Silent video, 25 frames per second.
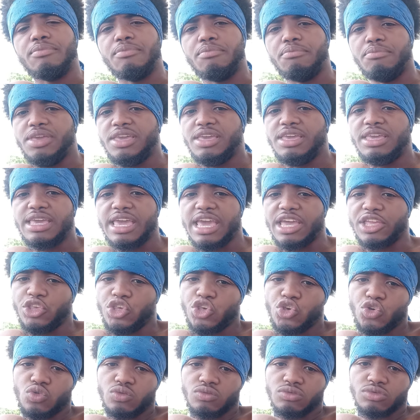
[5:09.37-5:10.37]
me and
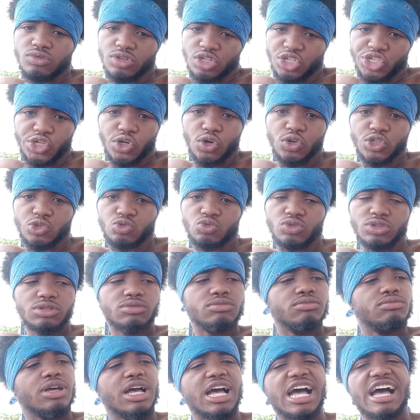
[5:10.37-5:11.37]
you, the chosen one,
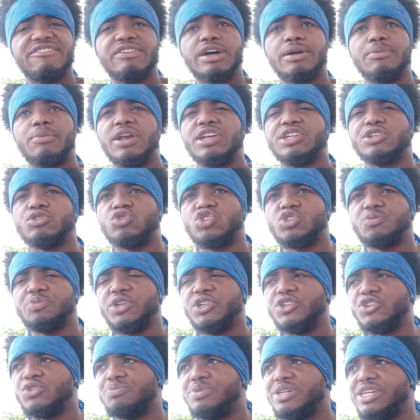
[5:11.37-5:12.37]
high vibrational
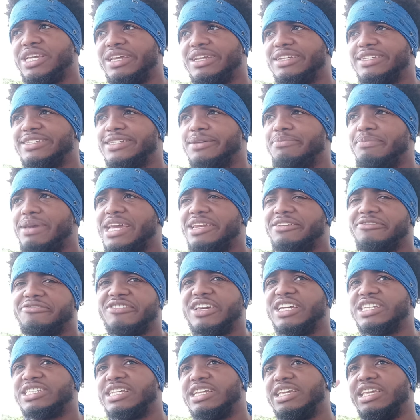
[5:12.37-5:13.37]
spiritual beings, to
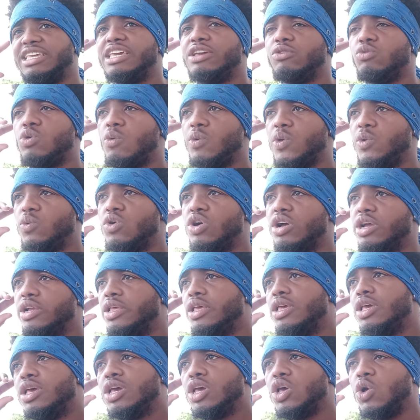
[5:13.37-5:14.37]
manifest and get what we want.
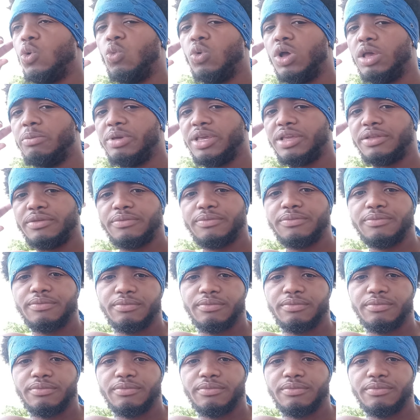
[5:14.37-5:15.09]
Women,